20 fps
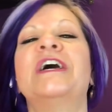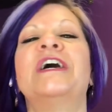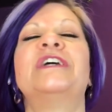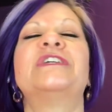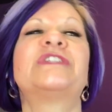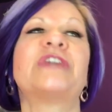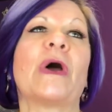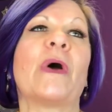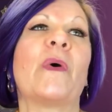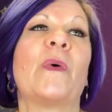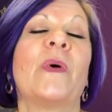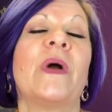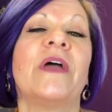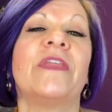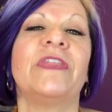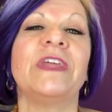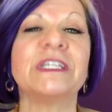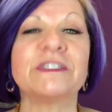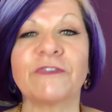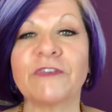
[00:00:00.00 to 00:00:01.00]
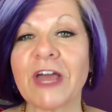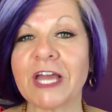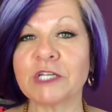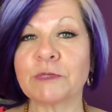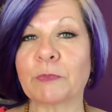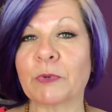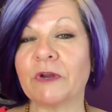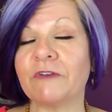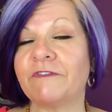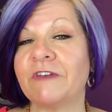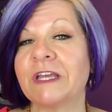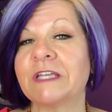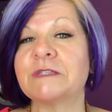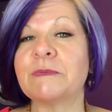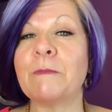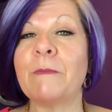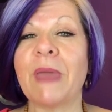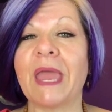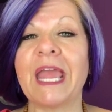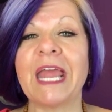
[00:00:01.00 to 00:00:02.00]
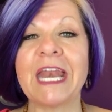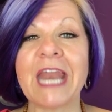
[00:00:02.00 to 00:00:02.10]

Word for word: So these flash briefings may